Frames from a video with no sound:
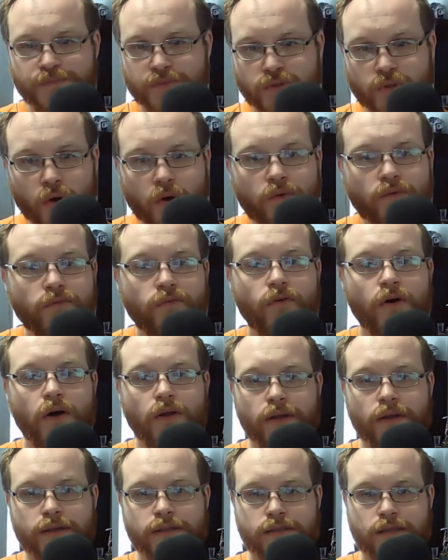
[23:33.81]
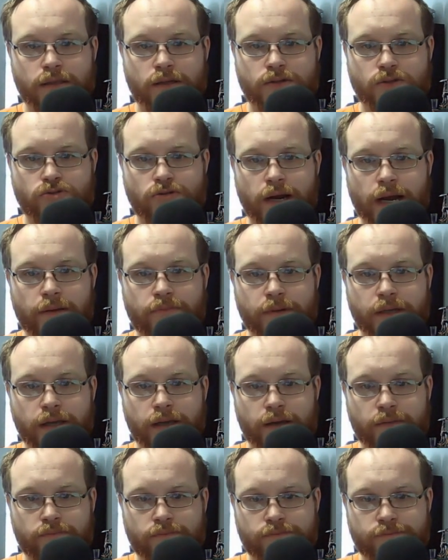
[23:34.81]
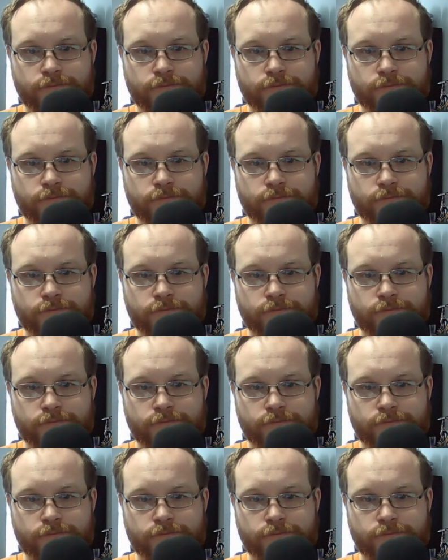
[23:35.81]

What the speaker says: don't fall into the trap game.